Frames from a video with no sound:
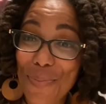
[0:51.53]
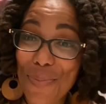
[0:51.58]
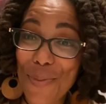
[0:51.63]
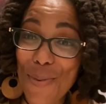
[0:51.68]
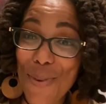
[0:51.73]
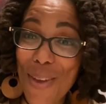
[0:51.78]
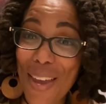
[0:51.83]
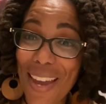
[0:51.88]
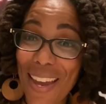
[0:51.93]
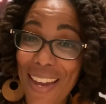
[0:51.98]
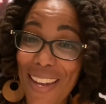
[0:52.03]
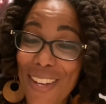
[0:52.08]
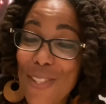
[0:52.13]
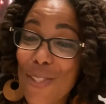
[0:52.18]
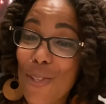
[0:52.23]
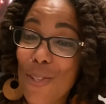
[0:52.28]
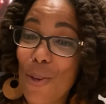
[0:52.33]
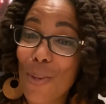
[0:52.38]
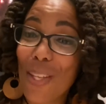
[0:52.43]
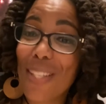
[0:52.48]
Okay,
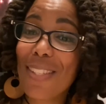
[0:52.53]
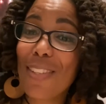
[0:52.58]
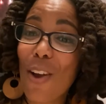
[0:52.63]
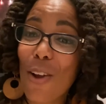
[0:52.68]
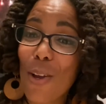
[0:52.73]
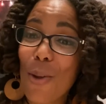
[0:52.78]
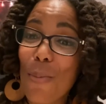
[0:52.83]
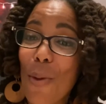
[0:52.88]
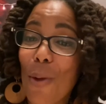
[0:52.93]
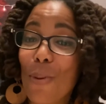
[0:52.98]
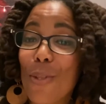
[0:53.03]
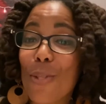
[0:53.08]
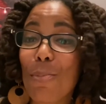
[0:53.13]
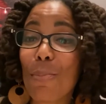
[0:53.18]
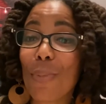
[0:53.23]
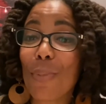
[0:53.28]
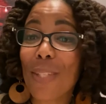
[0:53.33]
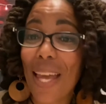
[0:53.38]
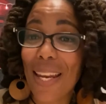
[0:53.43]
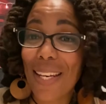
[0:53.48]
so let's talk about some
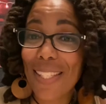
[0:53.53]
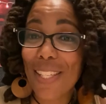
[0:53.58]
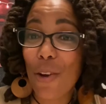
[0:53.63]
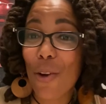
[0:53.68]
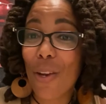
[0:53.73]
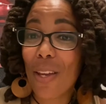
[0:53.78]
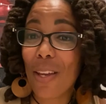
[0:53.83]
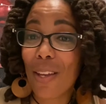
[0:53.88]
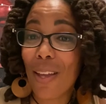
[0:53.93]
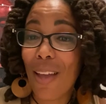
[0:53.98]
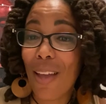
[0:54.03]
planetary